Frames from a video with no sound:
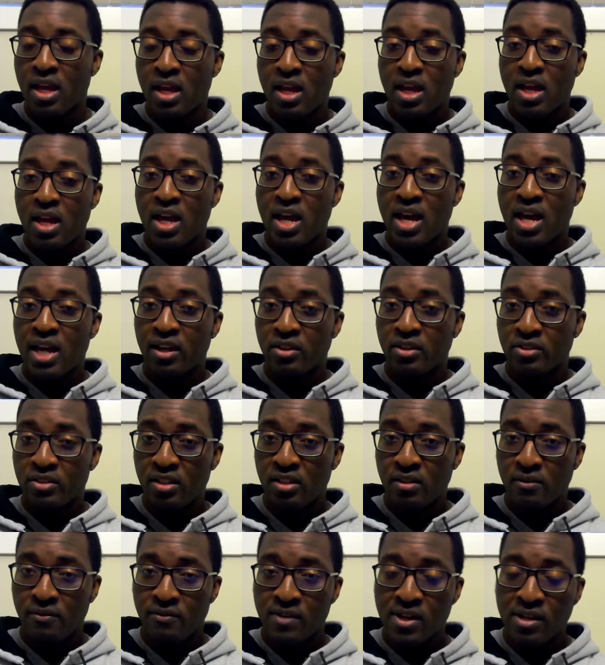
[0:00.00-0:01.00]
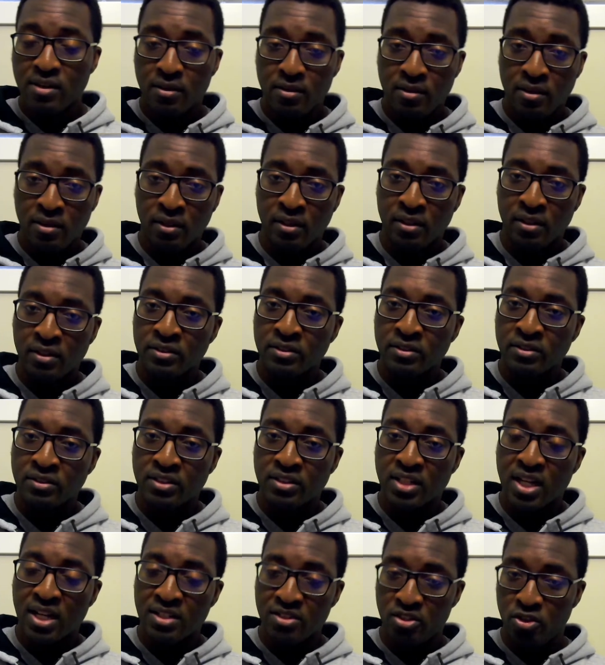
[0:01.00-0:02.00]
And I'll say the final thing is, as
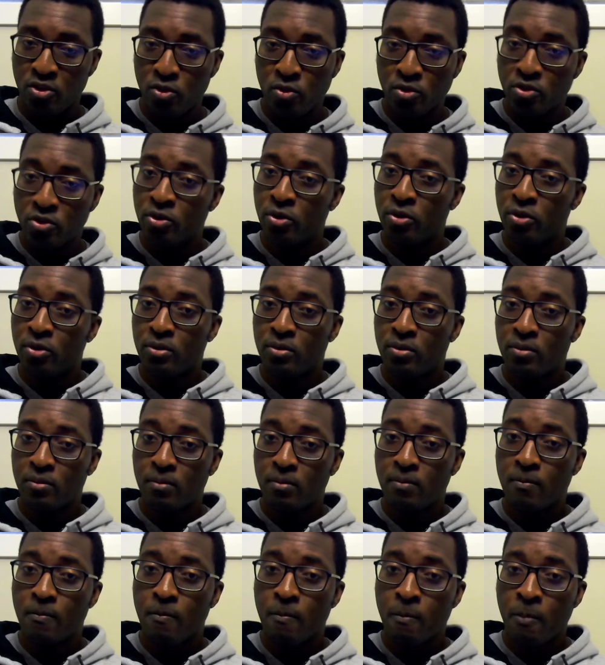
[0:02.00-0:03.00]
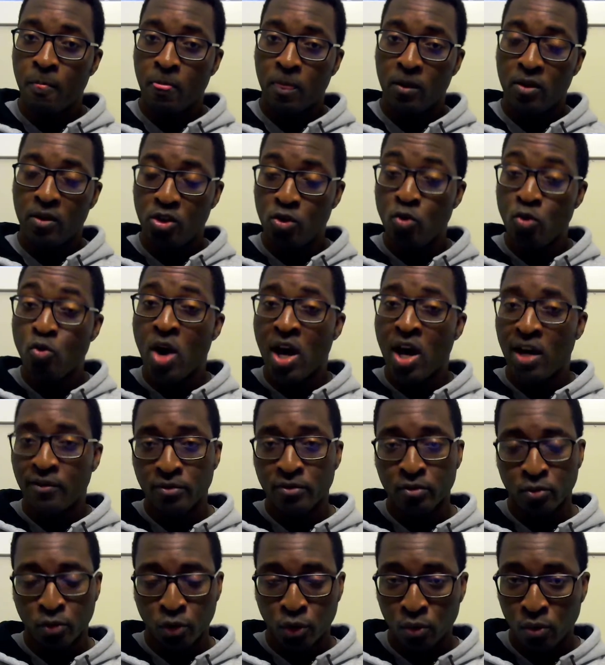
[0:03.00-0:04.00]
a user, you have
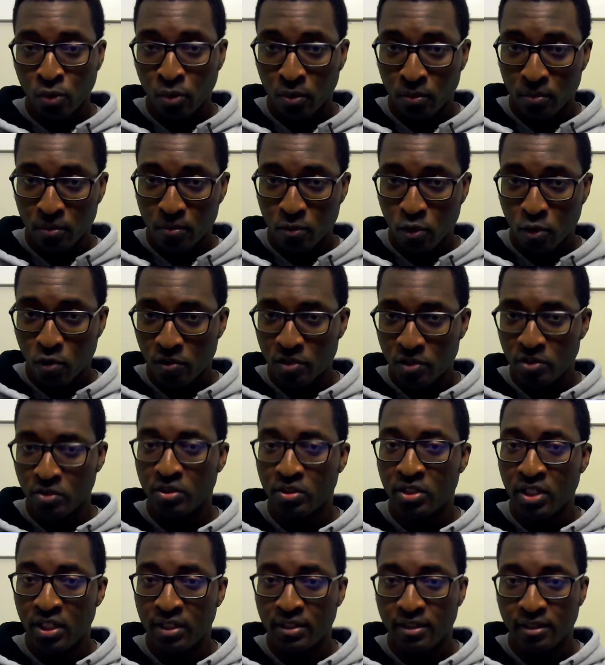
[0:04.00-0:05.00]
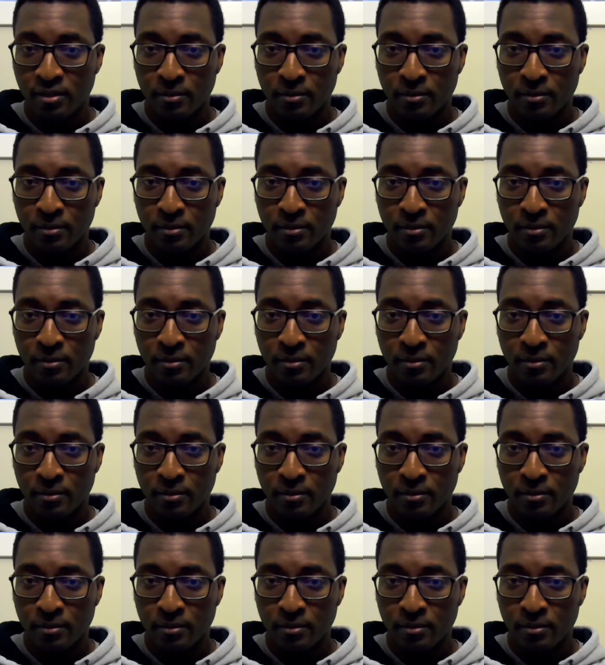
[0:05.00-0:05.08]
control over your data.